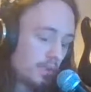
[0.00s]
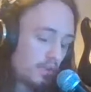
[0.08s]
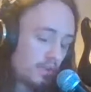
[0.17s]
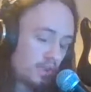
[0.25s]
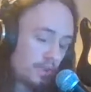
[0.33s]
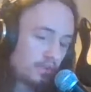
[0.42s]

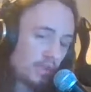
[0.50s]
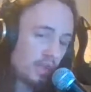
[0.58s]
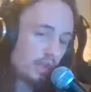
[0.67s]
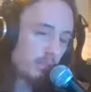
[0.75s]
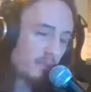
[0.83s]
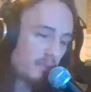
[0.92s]
so string
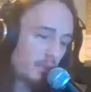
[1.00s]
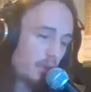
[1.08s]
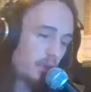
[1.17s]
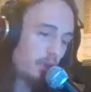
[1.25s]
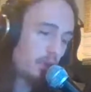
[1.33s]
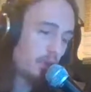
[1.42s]
number
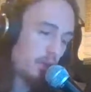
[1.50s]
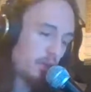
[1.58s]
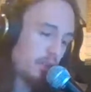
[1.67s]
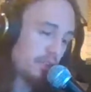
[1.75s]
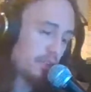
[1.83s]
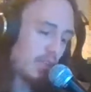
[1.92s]
4.
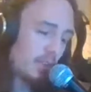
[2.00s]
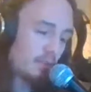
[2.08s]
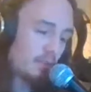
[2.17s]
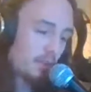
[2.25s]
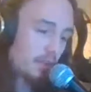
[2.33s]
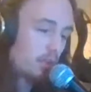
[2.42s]
You'll see that
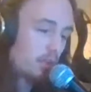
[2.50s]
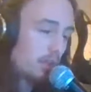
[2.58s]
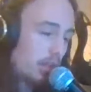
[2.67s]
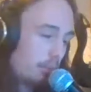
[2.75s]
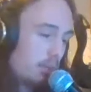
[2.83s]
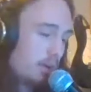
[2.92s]
from the chord,
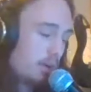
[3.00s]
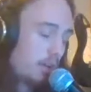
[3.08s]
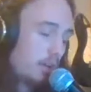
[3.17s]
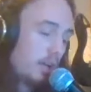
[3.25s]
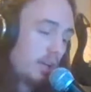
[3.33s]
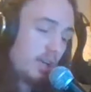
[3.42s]
A
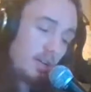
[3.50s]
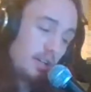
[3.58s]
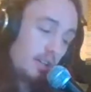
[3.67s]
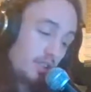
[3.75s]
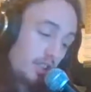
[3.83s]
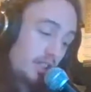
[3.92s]
minor.
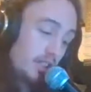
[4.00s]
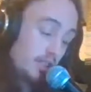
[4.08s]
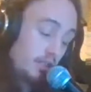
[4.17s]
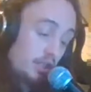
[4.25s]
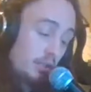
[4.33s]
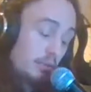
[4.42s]

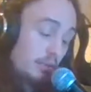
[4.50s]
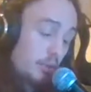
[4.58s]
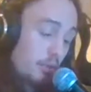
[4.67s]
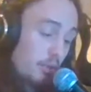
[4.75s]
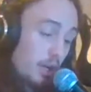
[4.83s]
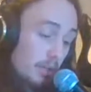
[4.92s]
G2, string number
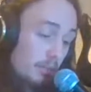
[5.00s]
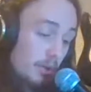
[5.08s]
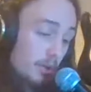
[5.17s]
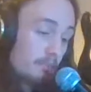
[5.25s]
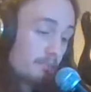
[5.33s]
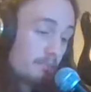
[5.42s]
4 right at the
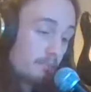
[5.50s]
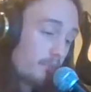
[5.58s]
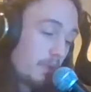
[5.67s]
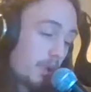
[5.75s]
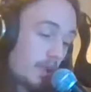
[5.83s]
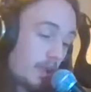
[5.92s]
bottom.
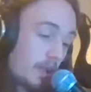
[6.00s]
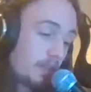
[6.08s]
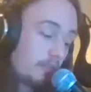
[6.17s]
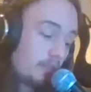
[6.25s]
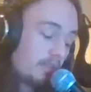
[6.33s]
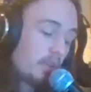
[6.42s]
And then
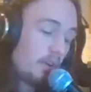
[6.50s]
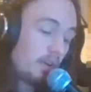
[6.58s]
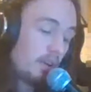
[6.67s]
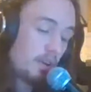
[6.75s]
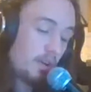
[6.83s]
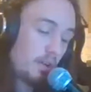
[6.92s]
we've got
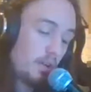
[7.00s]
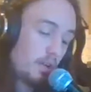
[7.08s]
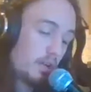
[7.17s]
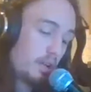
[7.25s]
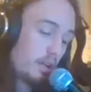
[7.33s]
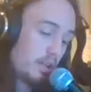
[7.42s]

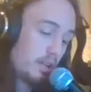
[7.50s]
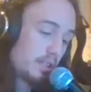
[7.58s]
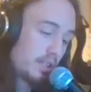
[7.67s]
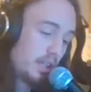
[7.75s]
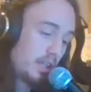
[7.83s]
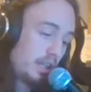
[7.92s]

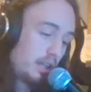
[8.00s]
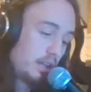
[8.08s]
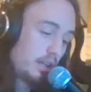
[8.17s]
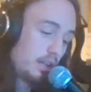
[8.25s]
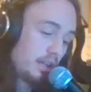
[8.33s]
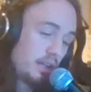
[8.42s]
C,
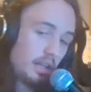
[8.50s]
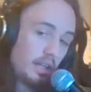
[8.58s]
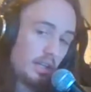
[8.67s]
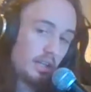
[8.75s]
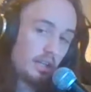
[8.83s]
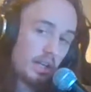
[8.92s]

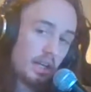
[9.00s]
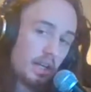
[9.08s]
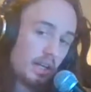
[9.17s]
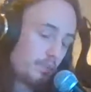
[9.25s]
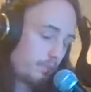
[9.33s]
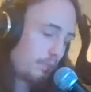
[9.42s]
E,
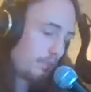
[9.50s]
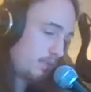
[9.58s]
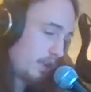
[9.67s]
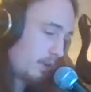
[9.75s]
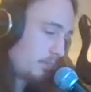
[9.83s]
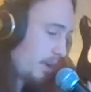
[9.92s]
and
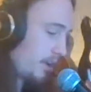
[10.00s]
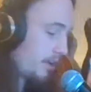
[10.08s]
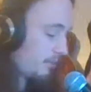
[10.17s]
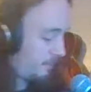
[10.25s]
A minor.